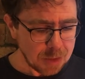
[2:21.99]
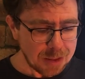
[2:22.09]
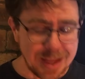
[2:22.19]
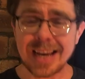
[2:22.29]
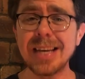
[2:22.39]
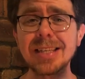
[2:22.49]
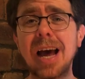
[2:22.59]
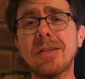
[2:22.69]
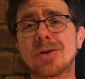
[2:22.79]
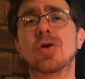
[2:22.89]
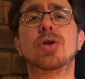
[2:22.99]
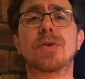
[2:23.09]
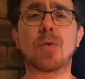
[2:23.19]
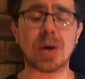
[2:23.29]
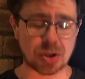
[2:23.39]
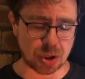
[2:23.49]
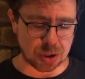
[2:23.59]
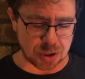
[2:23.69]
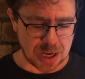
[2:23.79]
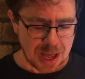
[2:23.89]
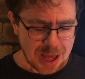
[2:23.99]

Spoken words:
These are the sorts of questions